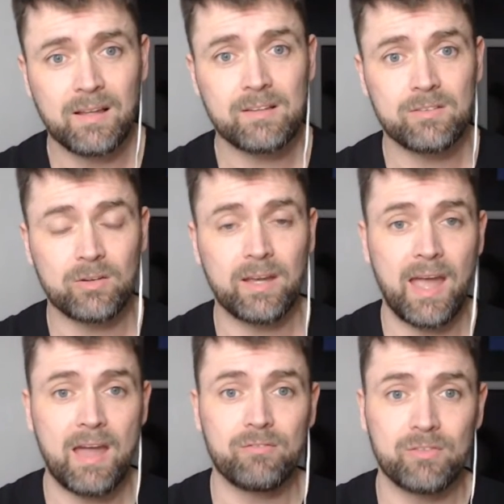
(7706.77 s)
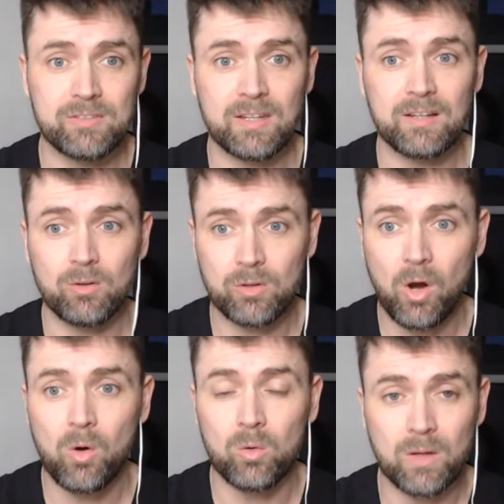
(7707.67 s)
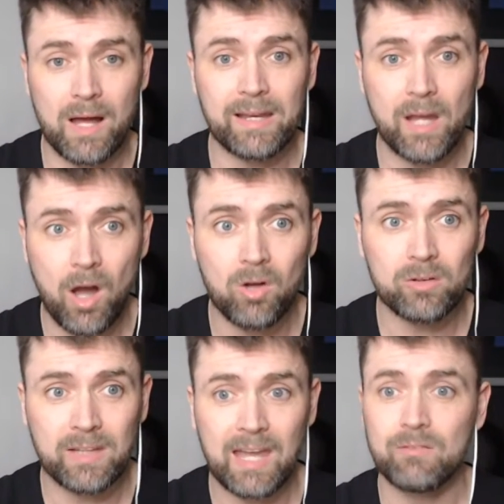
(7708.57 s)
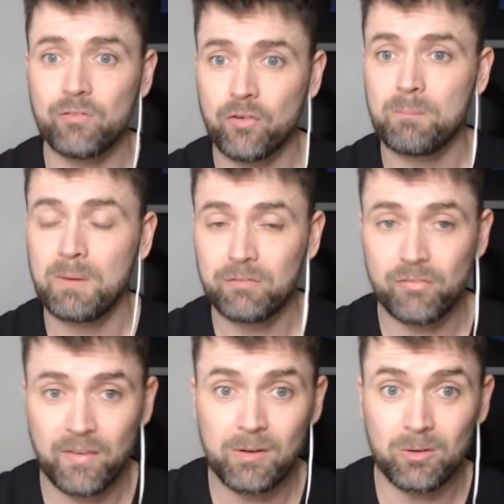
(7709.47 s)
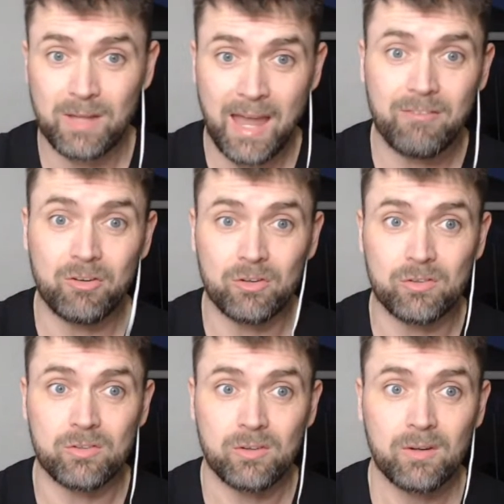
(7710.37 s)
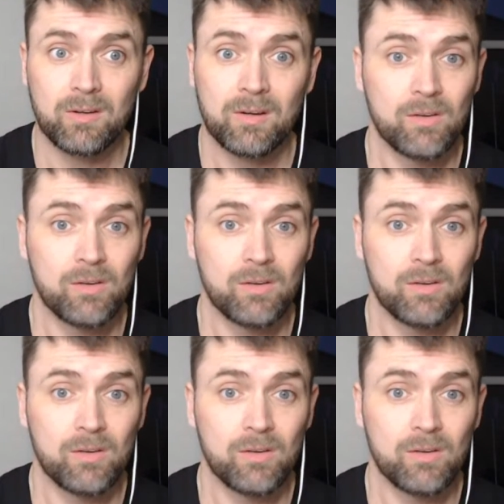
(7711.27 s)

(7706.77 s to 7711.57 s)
Let's look at every single goal, and it all came from midfield errors.